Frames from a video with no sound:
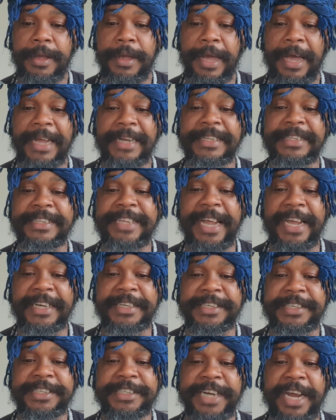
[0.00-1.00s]
and
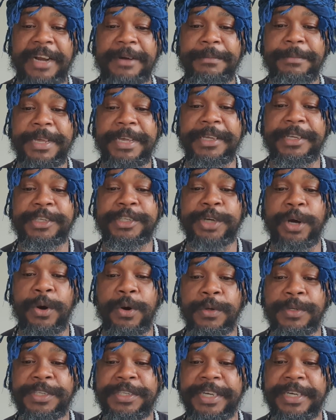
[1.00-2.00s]
death shall be
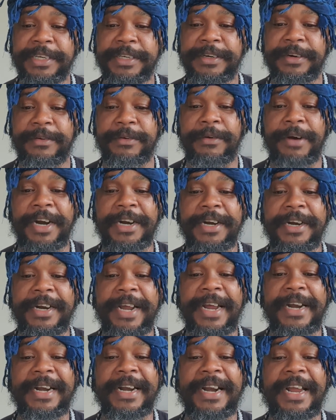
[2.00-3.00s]
chosen rather
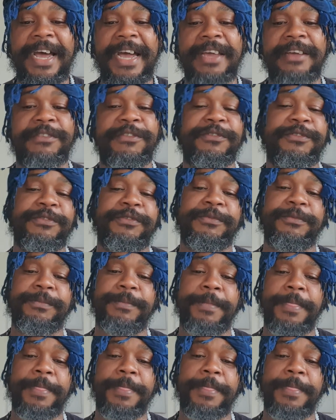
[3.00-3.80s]
than life